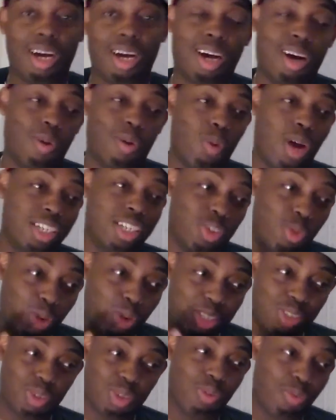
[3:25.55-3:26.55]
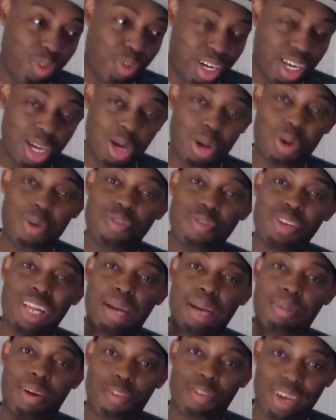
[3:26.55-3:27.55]
Watch original video if you
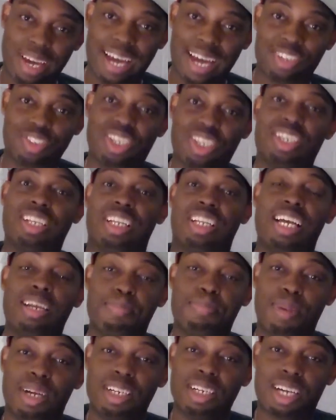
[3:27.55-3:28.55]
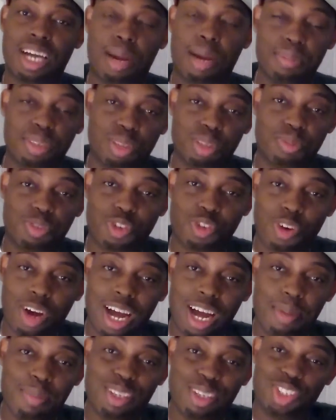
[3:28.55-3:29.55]
like my reaction. Hit the like button, comment,
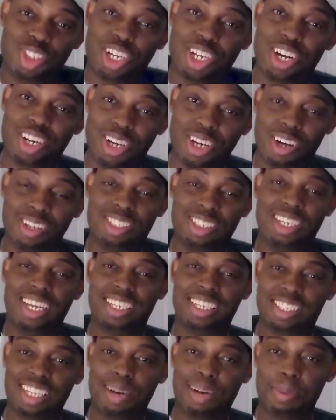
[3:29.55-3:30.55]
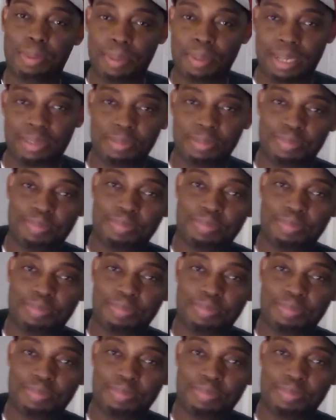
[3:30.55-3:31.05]
subscribe, and share. Y'all, till next time, I'm up.